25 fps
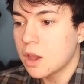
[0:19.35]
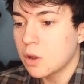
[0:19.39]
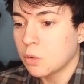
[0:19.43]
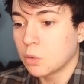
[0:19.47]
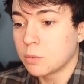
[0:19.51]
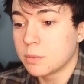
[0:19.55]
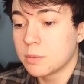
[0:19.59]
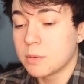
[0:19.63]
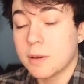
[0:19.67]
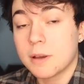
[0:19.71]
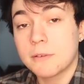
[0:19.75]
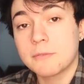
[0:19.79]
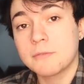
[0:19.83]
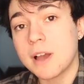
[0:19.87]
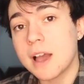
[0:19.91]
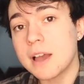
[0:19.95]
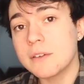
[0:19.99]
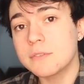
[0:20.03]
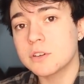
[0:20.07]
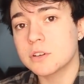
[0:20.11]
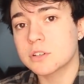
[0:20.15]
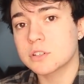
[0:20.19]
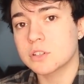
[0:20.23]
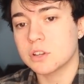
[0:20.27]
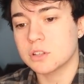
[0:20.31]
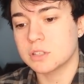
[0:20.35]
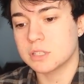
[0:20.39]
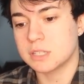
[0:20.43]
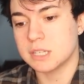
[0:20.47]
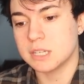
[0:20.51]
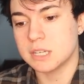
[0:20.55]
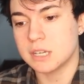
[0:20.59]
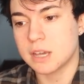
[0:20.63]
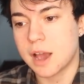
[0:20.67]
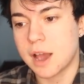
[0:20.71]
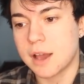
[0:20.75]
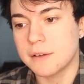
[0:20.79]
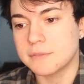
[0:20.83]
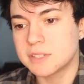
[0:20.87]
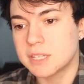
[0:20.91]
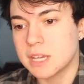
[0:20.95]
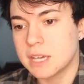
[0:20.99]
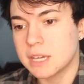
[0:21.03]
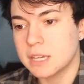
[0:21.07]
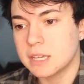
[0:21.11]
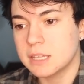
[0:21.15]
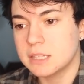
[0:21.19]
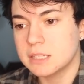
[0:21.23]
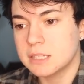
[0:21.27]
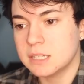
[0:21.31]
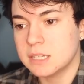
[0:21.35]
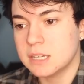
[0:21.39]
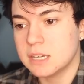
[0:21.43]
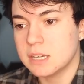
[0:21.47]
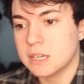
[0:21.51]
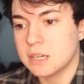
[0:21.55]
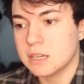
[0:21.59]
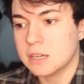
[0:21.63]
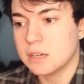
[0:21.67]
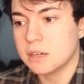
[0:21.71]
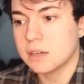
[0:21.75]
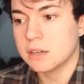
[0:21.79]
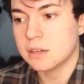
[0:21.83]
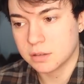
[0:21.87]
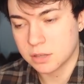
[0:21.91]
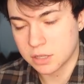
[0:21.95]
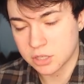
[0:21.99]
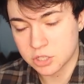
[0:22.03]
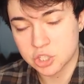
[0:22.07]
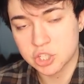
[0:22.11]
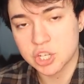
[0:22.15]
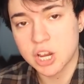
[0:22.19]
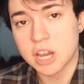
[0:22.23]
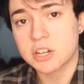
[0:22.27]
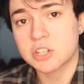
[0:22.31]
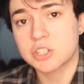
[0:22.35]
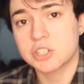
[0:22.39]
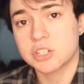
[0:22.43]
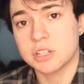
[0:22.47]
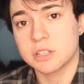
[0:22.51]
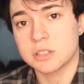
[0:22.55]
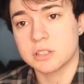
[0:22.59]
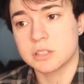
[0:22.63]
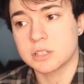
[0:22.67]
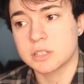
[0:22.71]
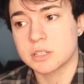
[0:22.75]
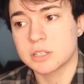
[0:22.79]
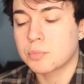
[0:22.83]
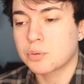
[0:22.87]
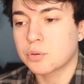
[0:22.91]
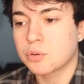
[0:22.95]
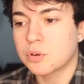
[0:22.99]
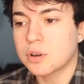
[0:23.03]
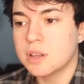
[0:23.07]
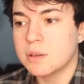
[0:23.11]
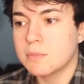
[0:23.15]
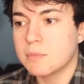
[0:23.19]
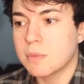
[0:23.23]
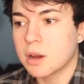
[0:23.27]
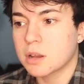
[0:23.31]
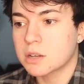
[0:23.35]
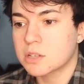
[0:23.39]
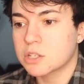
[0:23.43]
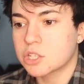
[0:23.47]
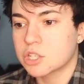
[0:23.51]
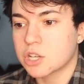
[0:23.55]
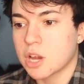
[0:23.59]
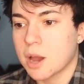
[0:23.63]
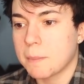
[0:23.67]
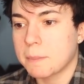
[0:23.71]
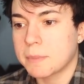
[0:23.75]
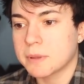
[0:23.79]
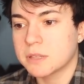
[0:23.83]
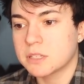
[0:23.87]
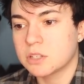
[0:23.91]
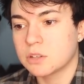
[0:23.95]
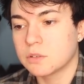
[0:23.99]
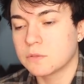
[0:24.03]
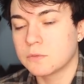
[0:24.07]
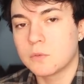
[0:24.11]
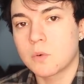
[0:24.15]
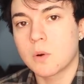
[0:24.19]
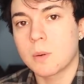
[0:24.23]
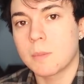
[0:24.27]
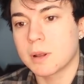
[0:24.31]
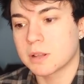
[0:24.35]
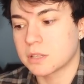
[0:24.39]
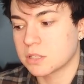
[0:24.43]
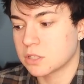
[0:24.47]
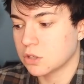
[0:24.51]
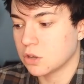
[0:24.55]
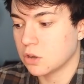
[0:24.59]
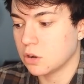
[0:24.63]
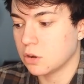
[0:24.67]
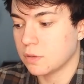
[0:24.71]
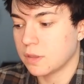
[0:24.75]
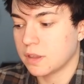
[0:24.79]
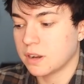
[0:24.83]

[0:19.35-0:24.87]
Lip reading: Well, with my 5 years on T, I've taken T injections pretty much up until 4 months ago.